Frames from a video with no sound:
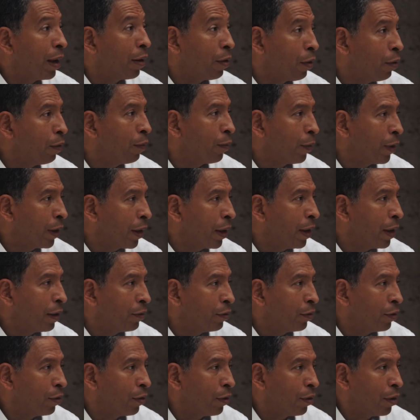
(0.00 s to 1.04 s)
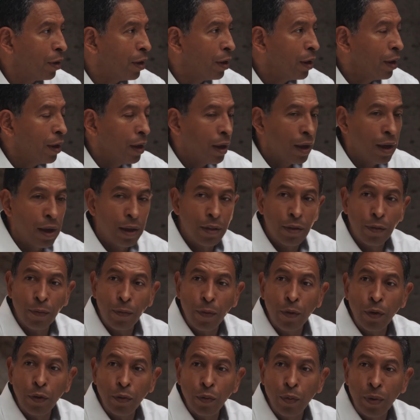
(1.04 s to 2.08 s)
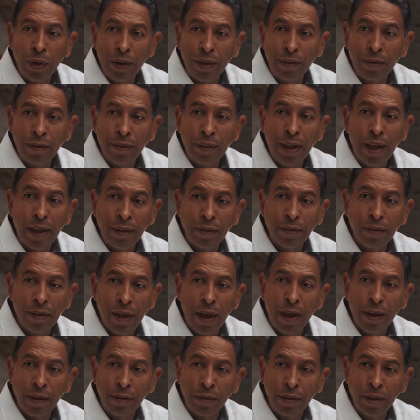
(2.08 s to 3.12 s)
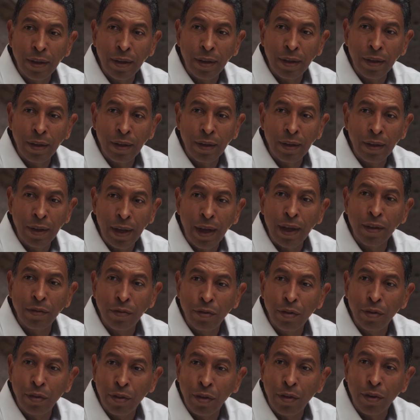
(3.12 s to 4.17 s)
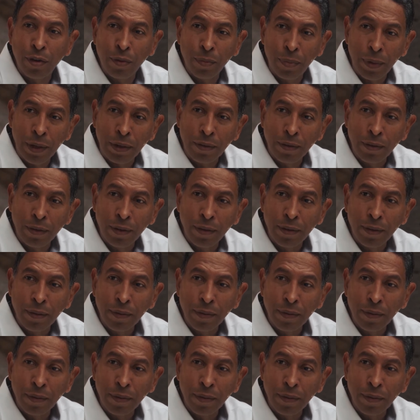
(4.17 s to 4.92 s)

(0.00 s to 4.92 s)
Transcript: at Hope4Cancer. The first one is non-toxic cancer therapies.